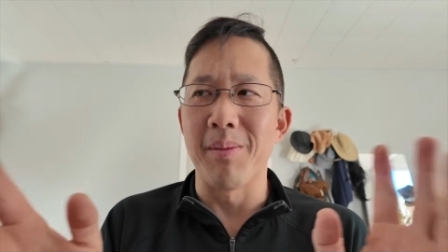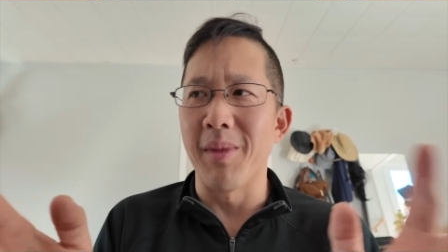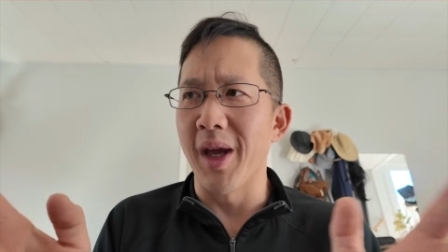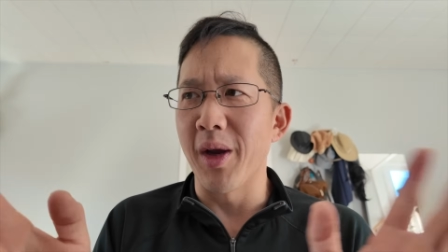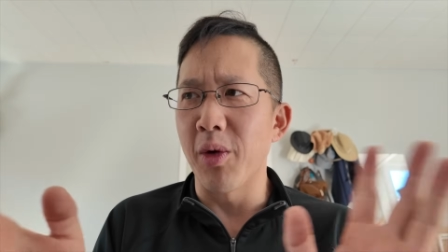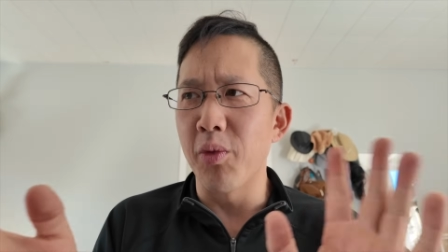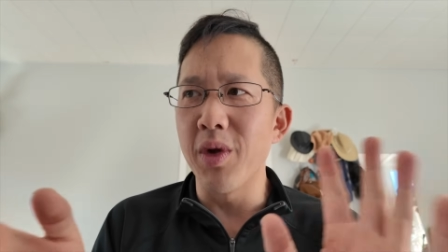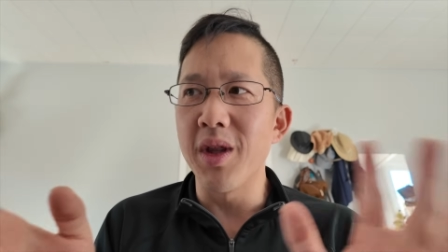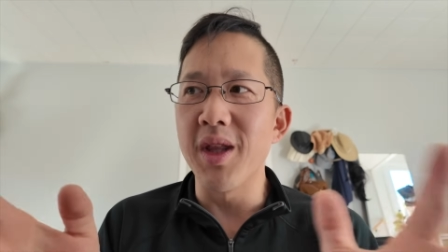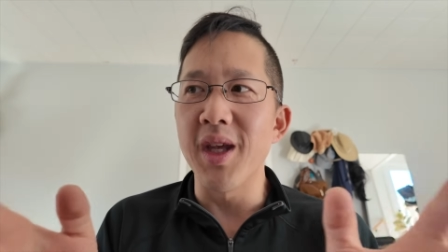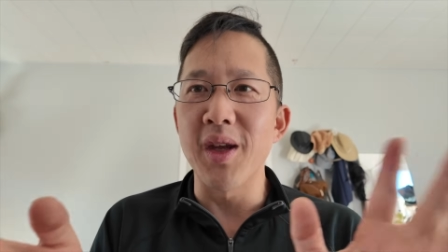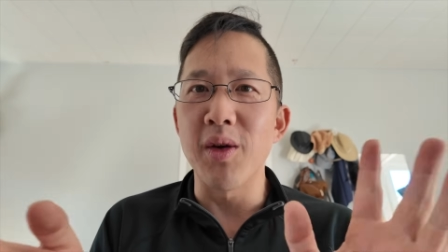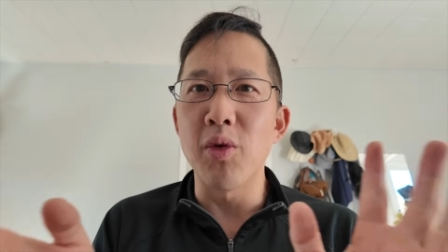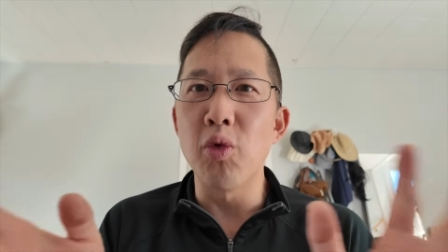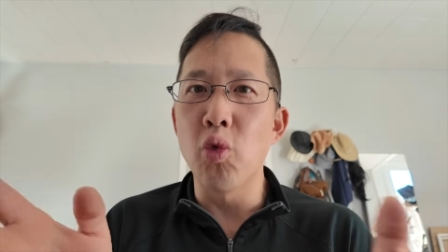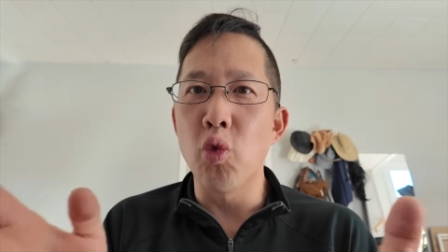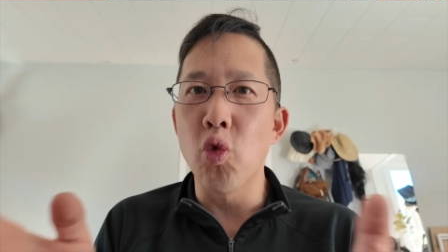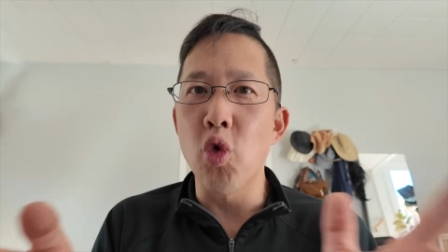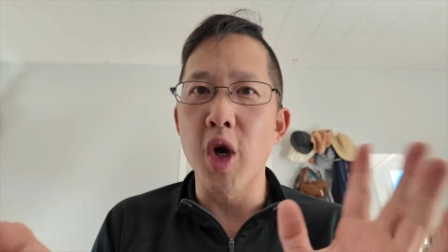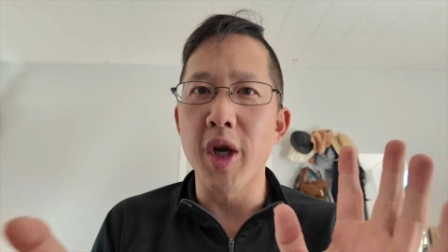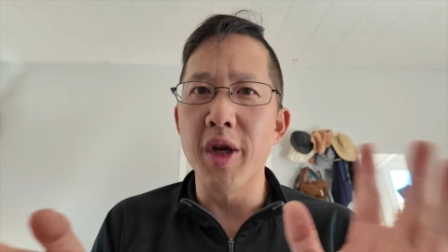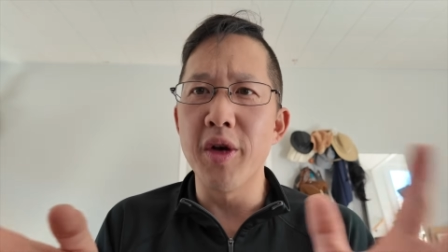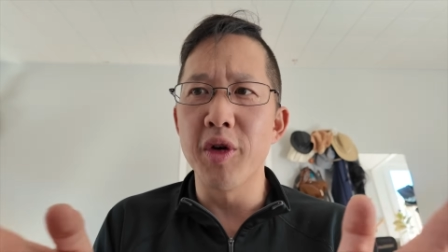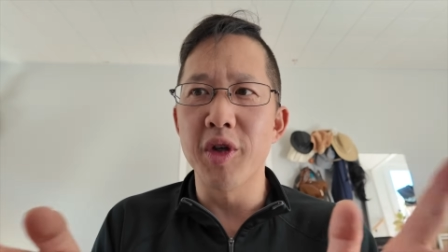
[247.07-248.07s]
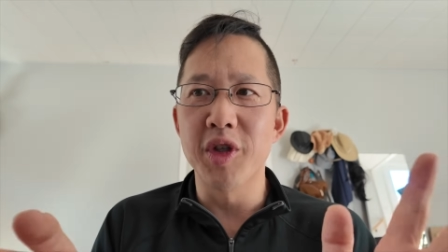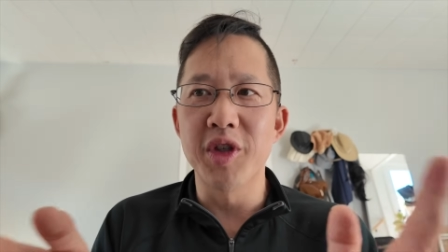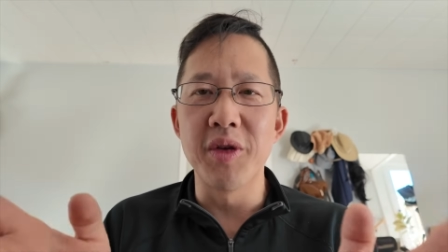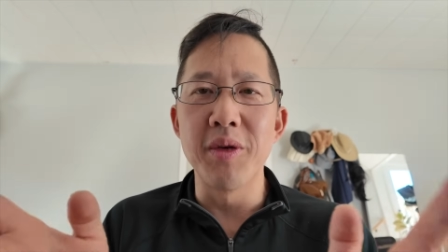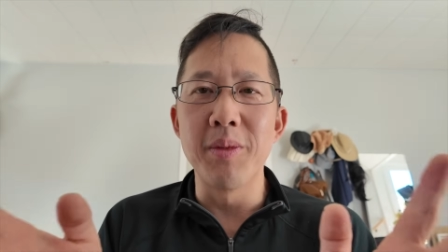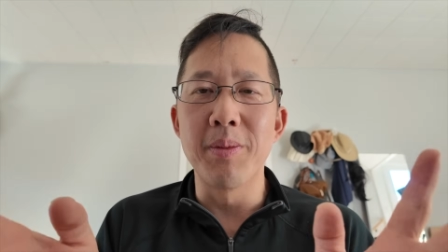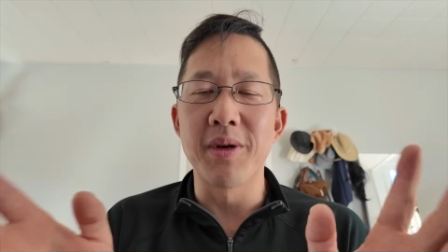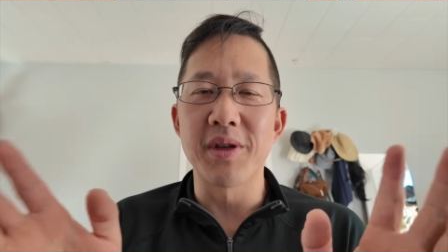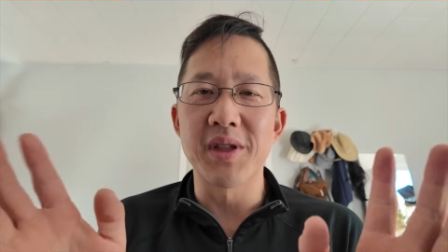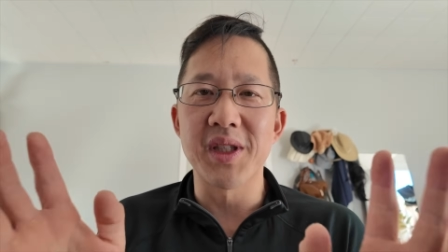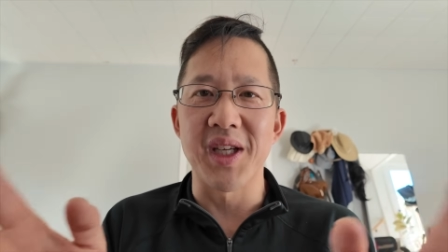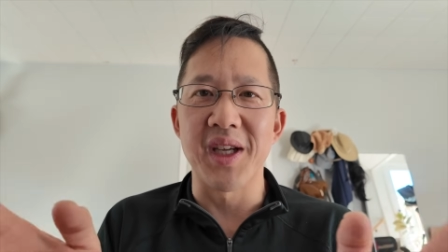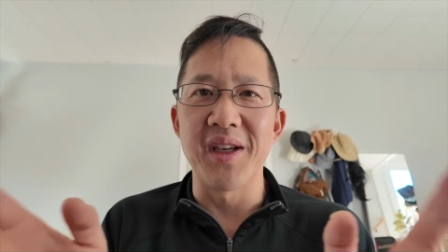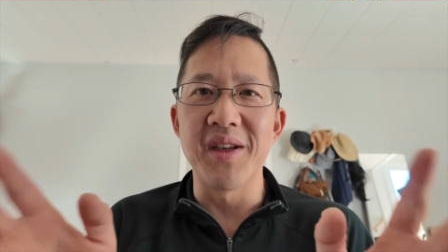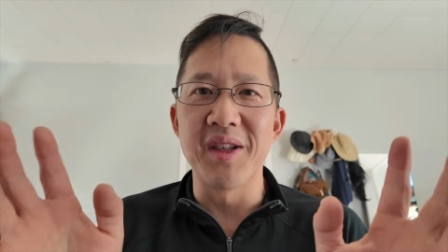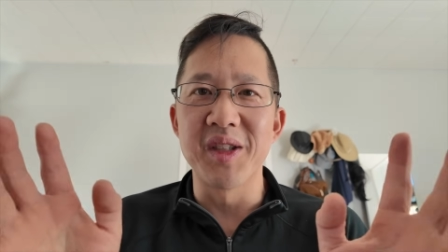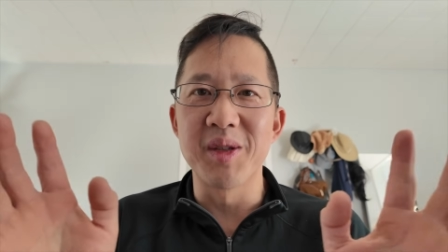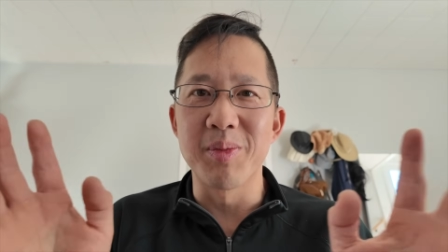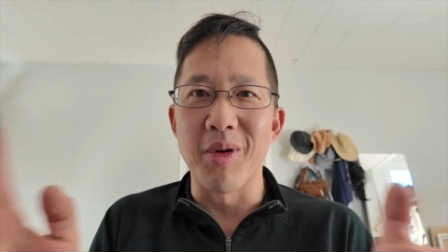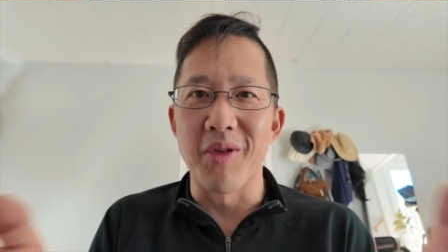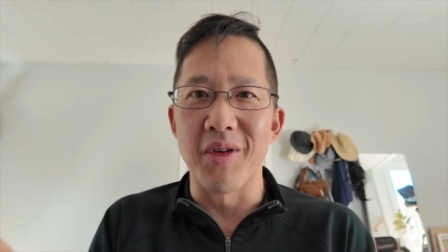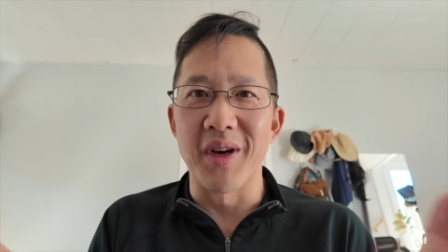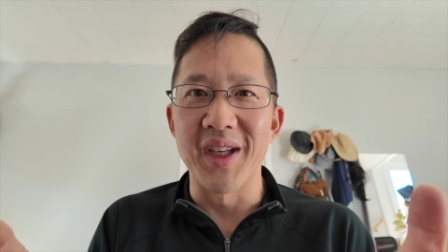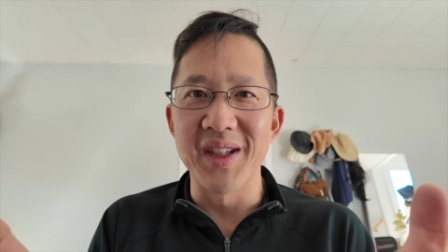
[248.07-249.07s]
like within one or two
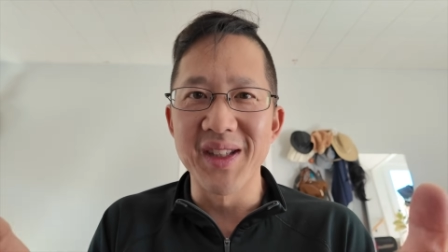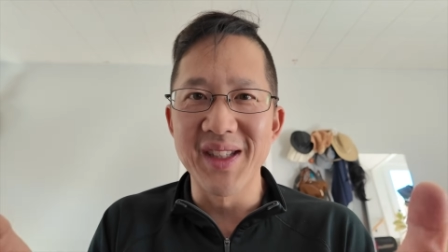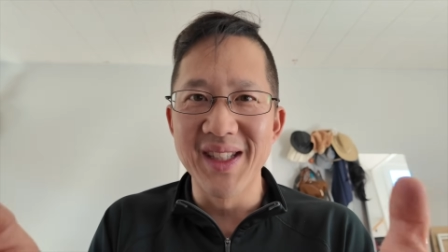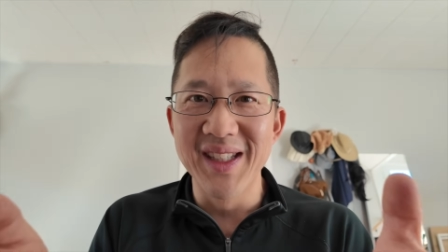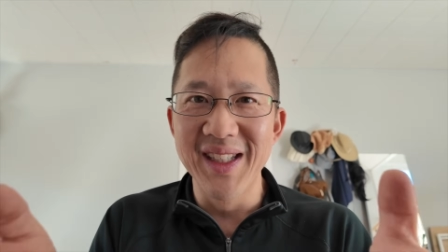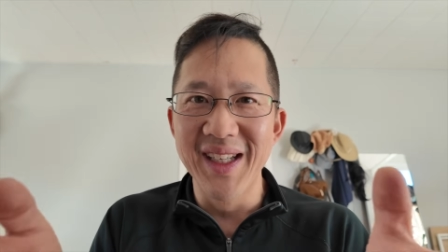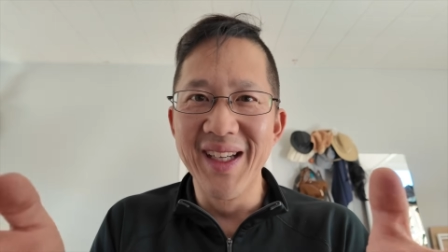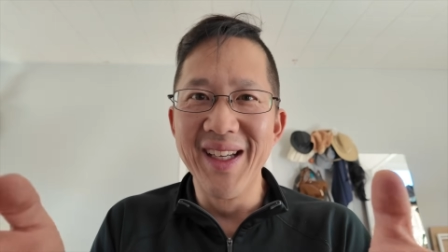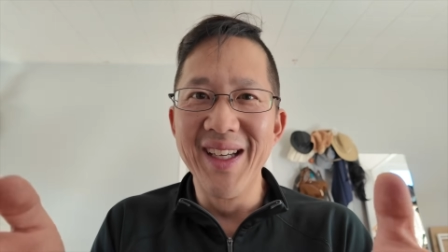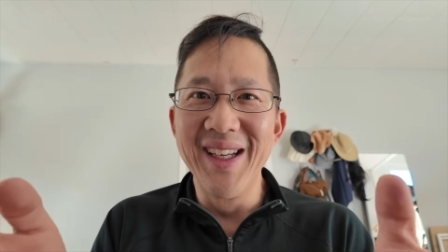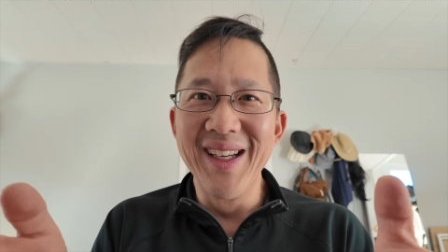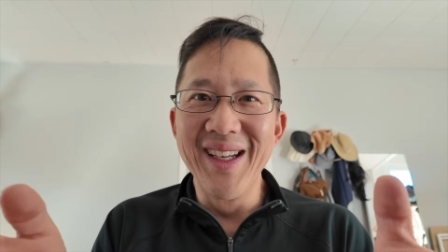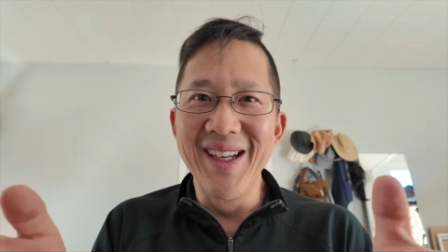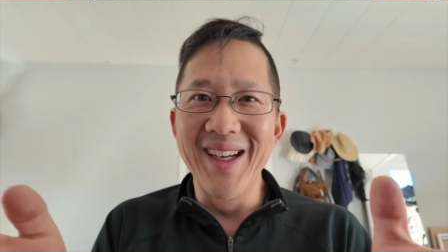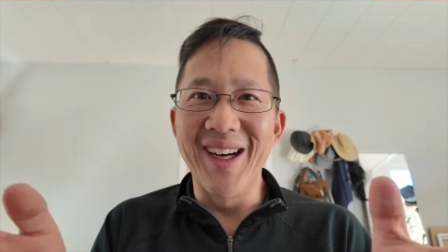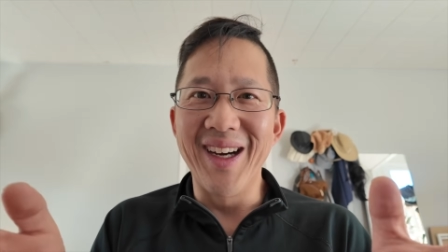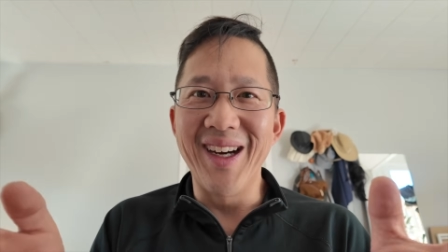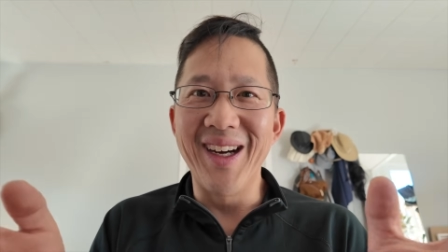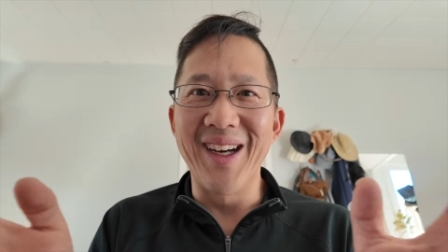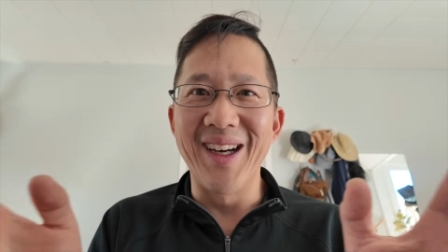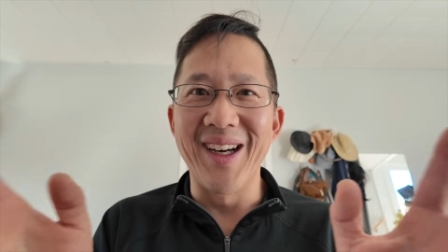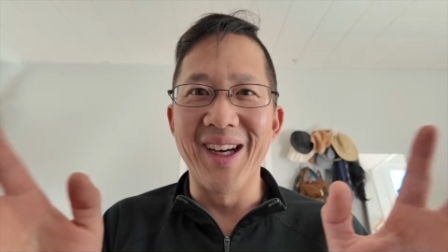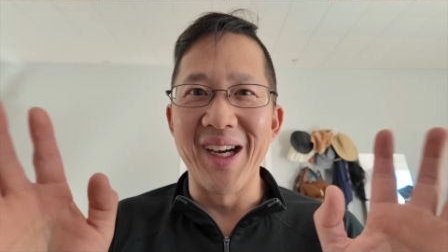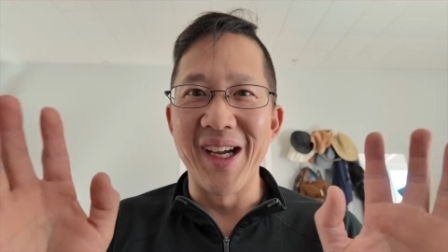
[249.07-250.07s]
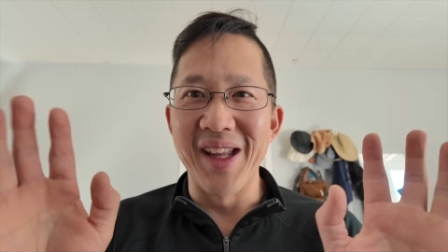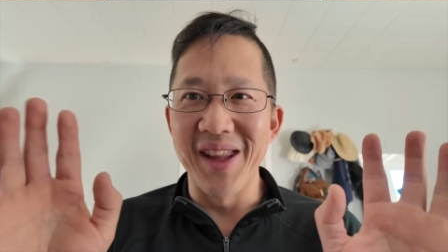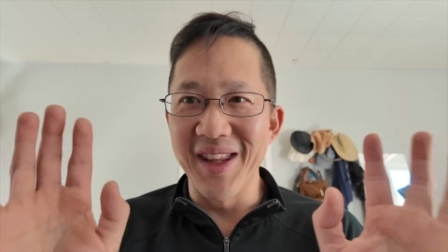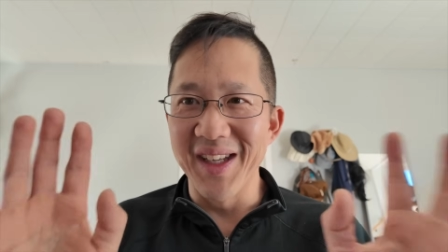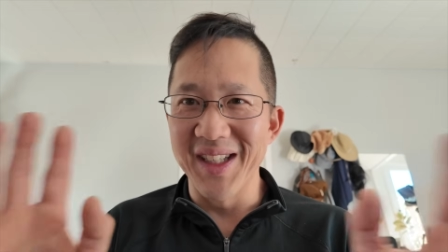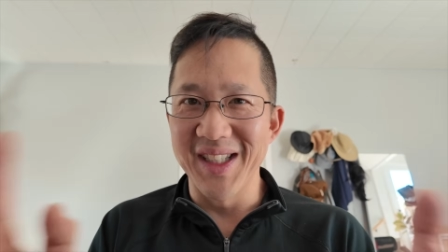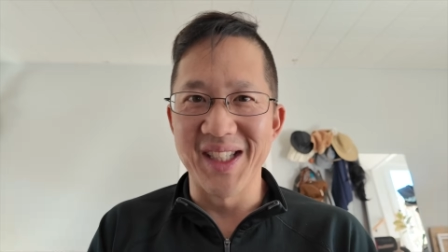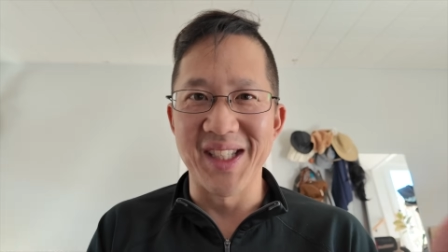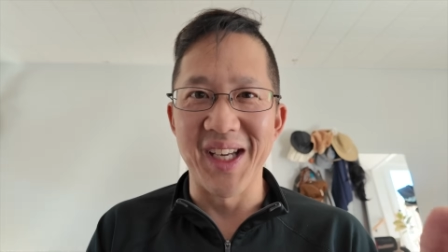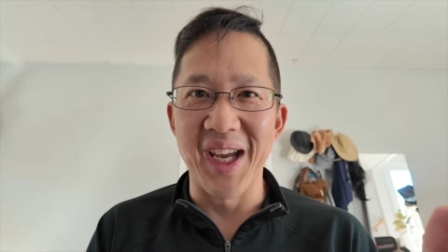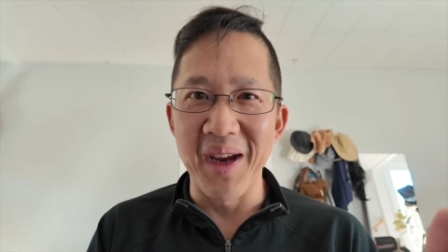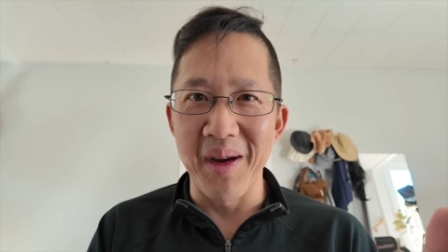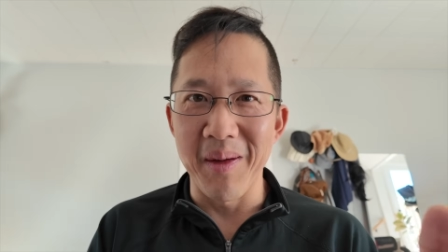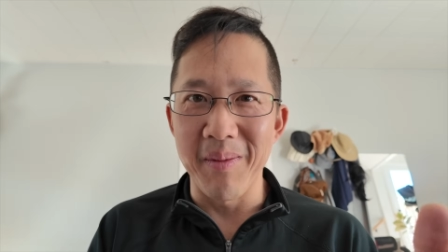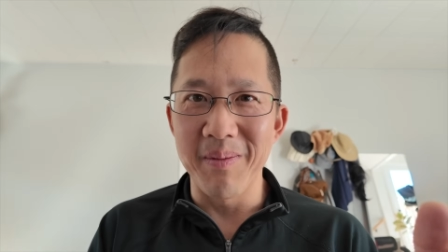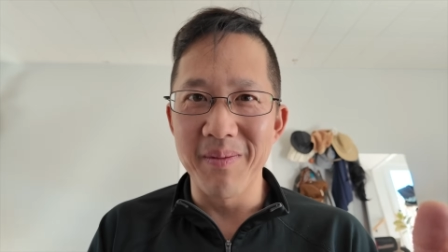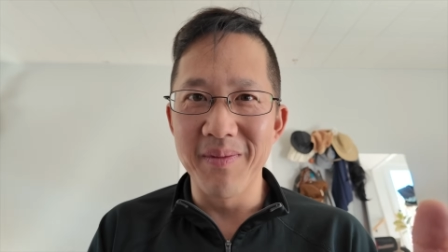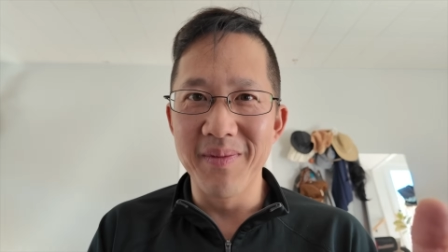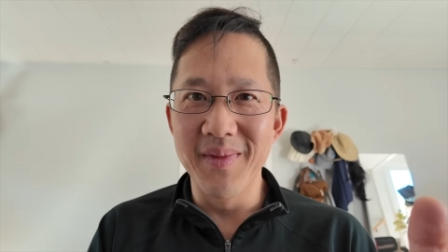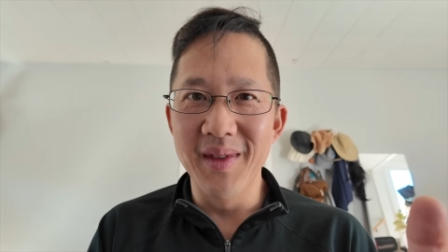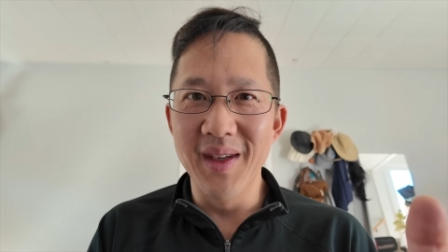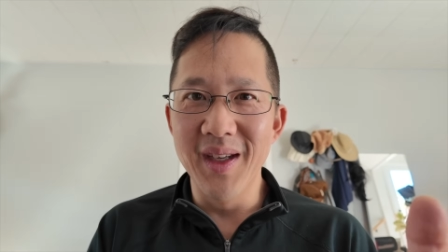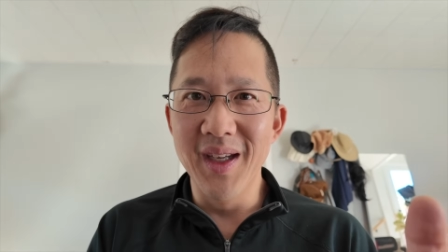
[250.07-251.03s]
percentage points, uh, the same.